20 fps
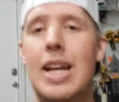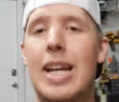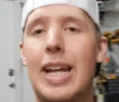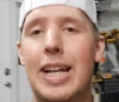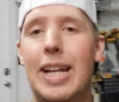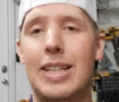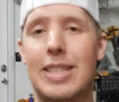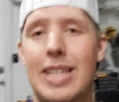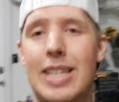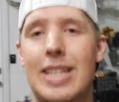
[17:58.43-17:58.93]
It
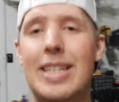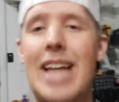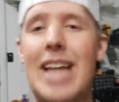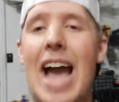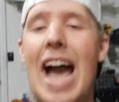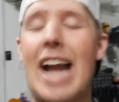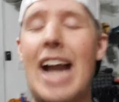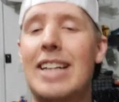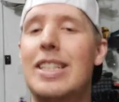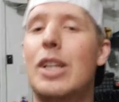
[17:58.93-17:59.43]
is the
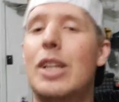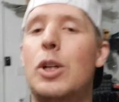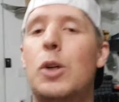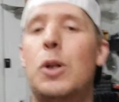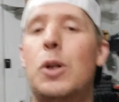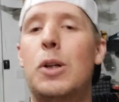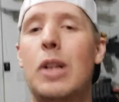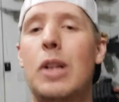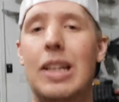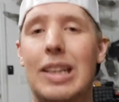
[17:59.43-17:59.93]

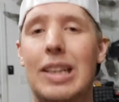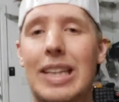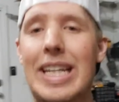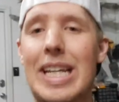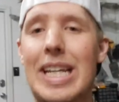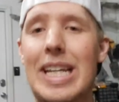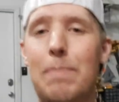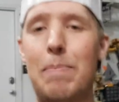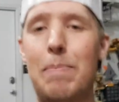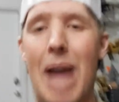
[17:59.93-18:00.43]
Tactical
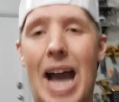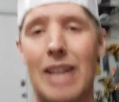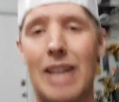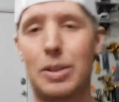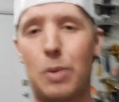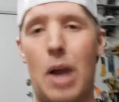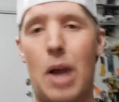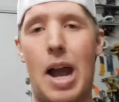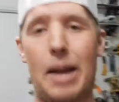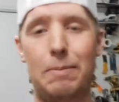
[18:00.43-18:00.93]
Elite
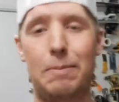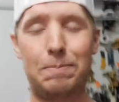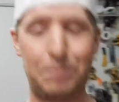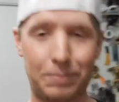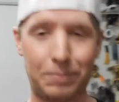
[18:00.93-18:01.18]
Bass Rod.